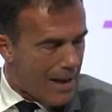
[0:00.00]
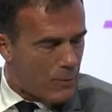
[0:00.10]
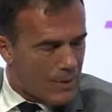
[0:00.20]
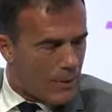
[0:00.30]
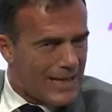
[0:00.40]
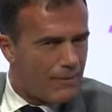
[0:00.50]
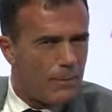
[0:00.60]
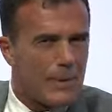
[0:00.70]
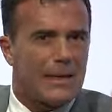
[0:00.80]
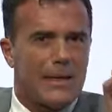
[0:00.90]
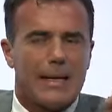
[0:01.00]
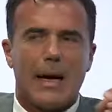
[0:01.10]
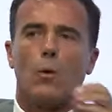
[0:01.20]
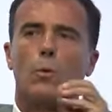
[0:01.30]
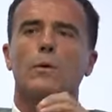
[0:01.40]
been clear
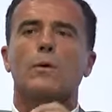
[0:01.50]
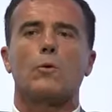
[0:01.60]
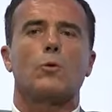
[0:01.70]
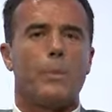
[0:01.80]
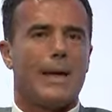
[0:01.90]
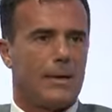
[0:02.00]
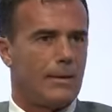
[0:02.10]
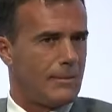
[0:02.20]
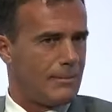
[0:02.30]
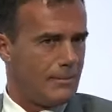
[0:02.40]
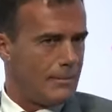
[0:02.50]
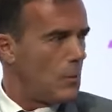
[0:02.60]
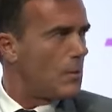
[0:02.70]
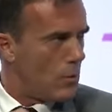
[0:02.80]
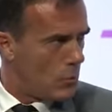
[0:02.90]
who is going to pay.
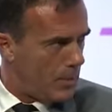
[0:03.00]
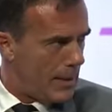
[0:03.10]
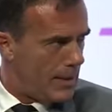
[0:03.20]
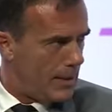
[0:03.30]
Who is going to pay?